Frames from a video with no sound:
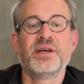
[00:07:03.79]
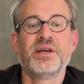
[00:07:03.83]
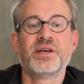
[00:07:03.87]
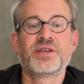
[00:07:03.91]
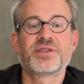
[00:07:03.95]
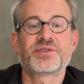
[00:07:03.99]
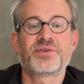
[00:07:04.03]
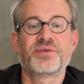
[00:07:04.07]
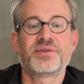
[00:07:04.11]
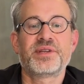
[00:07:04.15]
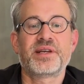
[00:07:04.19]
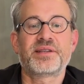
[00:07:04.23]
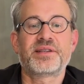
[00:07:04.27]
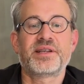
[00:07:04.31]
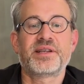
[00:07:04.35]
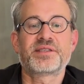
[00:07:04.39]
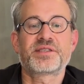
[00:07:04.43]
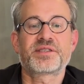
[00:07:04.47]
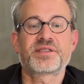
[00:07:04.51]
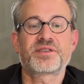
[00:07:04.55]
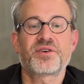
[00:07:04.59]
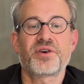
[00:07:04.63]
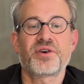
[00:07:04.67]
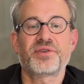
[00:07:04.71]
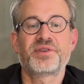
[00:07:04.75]
so that
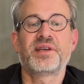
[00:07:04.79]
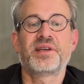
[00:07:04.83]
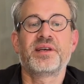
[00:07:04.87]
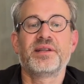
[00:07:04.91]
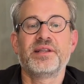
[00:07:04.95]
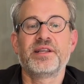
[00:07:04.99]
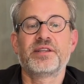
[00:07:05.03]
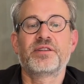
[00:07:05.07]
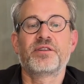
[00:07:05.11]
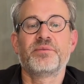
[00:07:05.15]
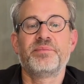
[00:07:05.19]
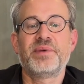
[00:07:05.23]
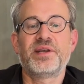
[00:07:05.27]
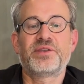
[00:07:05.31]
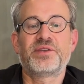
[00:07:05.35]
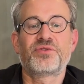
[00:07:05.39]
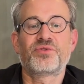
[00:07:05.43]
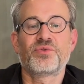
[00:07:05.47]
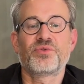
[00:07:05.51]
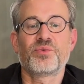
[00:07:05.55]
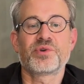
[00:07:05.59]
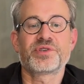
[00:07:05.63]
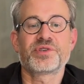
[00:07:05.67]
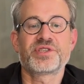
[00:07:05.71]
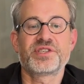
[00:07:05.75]
it's cutting a little bit
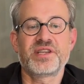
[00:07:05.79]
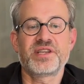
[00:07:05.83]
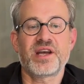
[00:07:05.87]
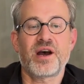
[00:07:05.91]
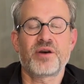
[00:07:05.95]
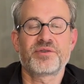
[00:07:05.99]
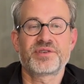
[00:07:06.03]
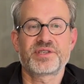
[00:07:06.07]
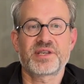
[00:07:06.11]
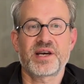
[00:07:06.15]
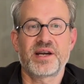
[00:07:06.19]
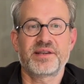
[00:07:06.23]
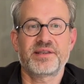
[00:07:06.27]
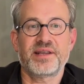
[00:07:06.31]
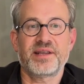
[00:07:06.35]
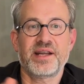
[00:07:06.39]
towards the outside